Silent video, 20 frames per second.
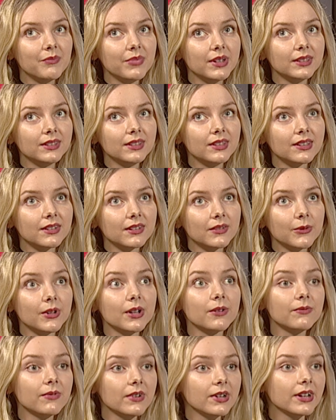But
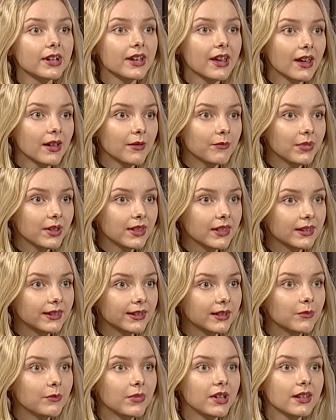we are very happy
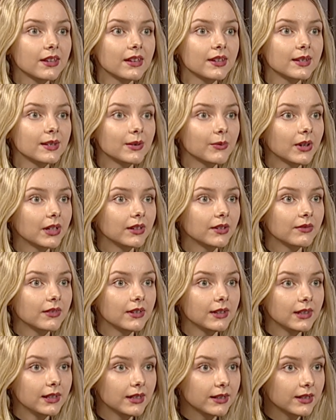that Albania is one
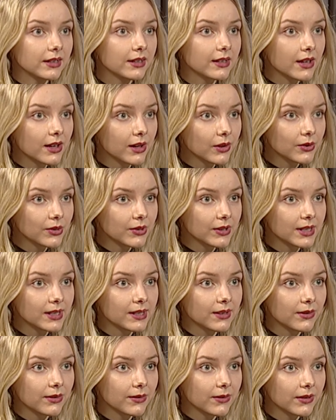of the leading
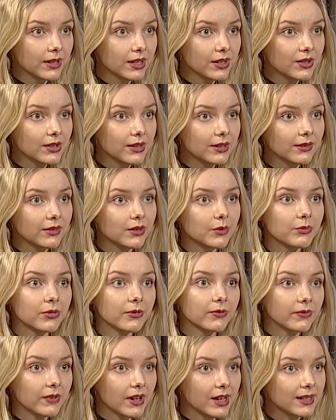countries in the region to
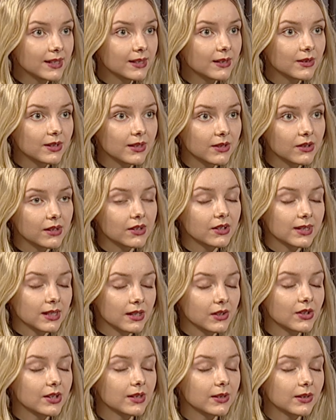provide
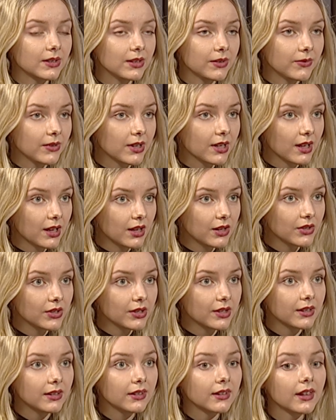such
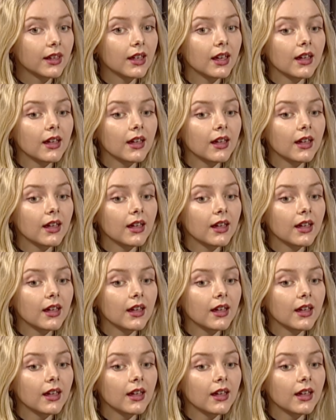certification.